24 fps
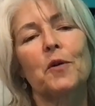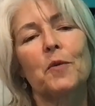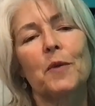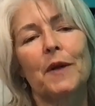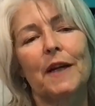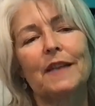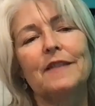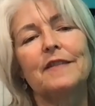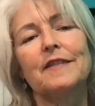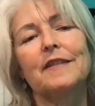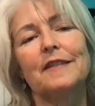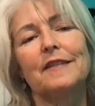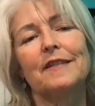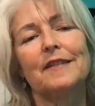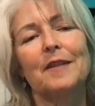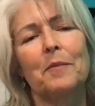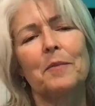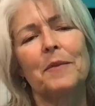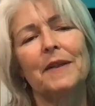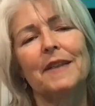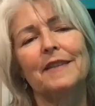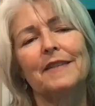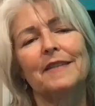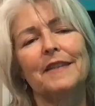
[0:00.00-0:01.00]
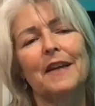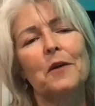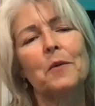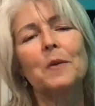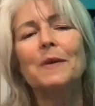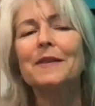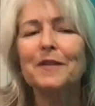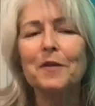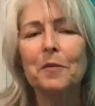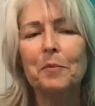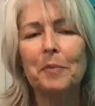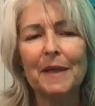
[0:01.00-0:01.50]
when I see somebody say,
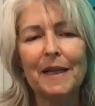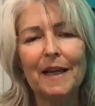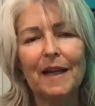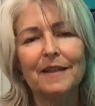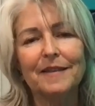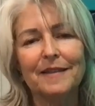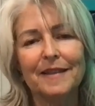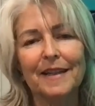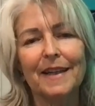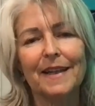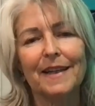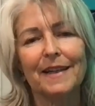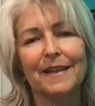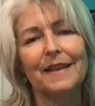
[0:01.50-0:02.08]
what's a BLT?